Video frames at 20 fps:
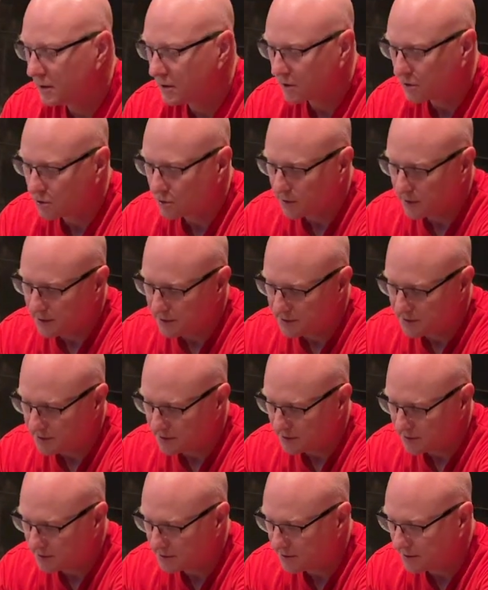
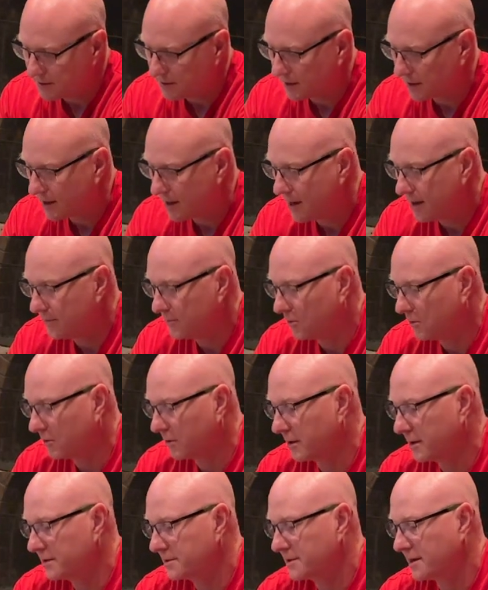creases in the cable
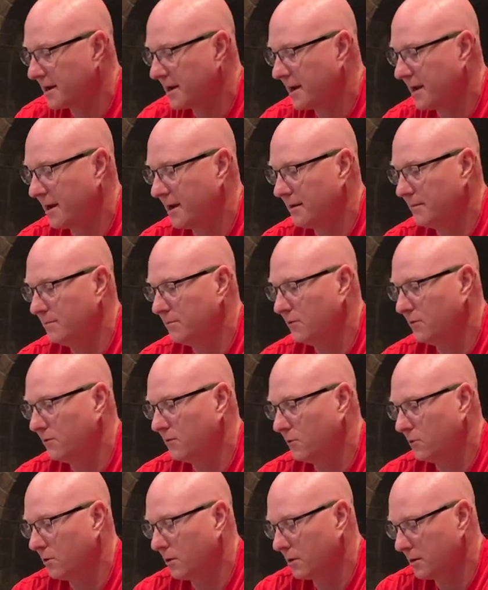as I had
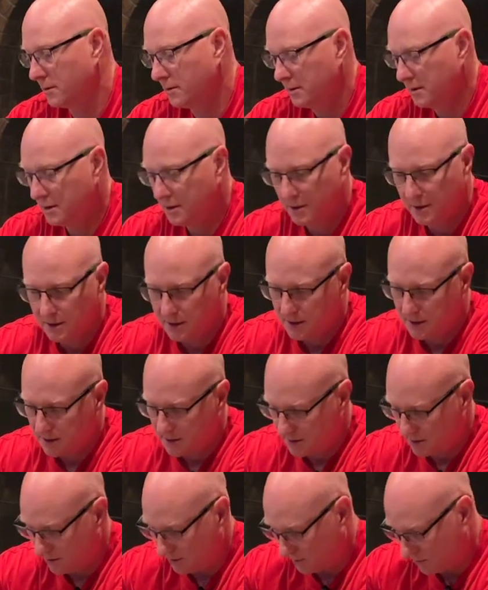before.
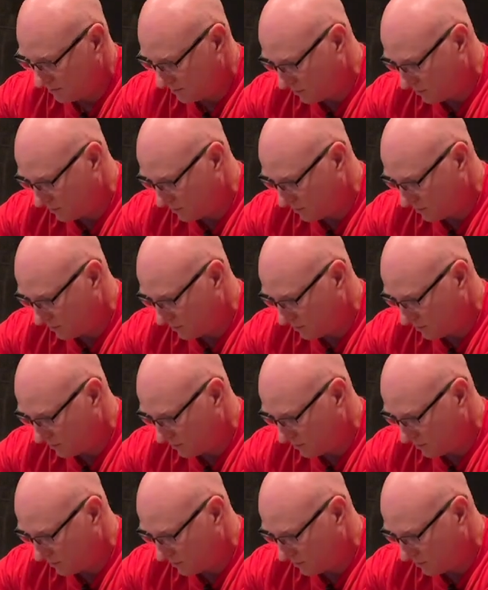Lo and